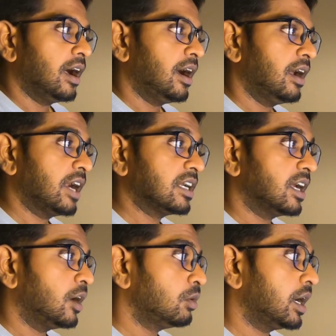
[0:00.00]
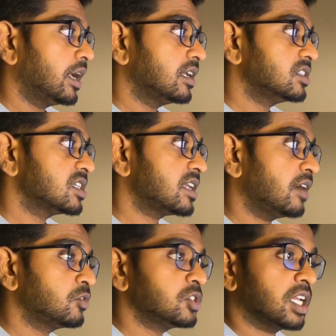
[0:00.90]
Right now I just
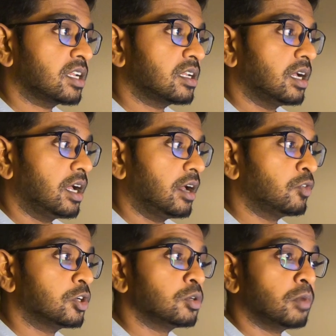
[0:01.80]
have to check for